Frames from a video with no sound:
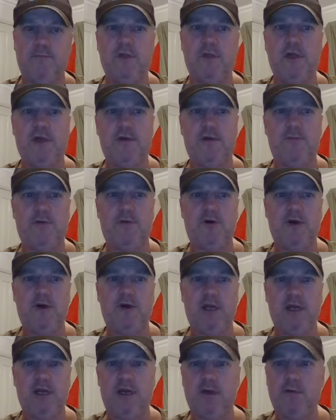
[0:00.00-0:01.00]
They're
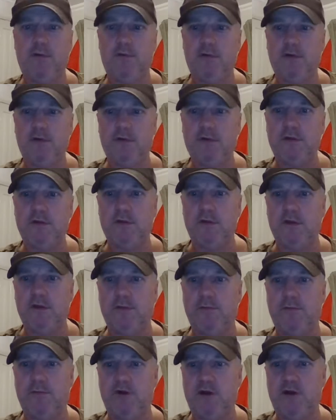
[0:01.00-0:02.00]
my hour. They're
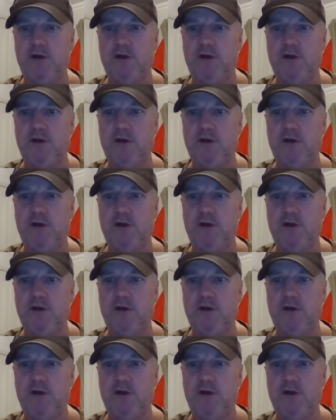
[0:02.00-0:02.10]
my